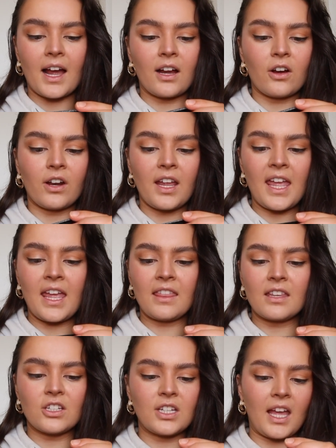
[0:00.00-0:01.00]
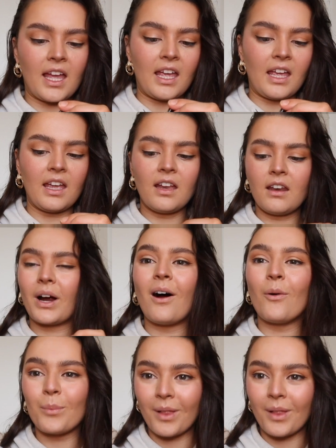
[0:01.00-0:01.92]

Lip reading: I got it in the shade Brown